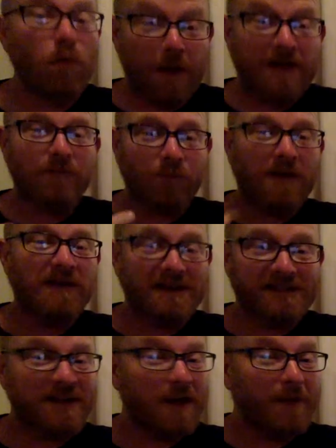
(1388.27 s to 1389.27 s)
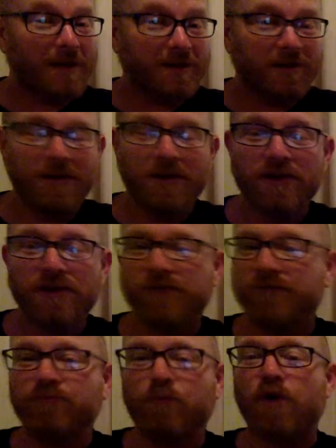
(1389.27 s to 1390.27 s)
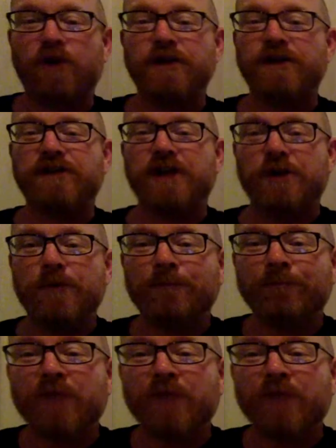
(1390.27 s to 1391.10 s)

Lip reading: when it's coming, what can you do?